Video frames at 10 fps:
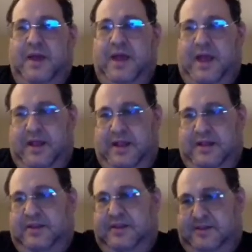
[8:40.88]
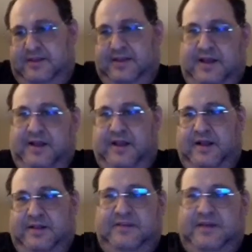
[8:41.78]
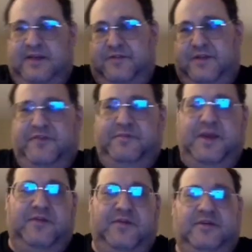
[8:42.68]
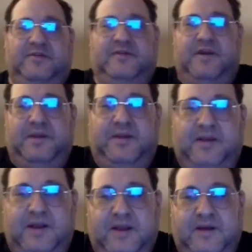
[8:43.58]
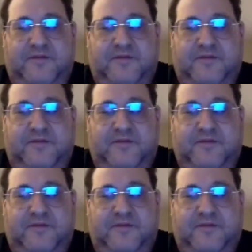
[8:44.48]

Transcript: And this is like this kind of cliff behavior is going to be like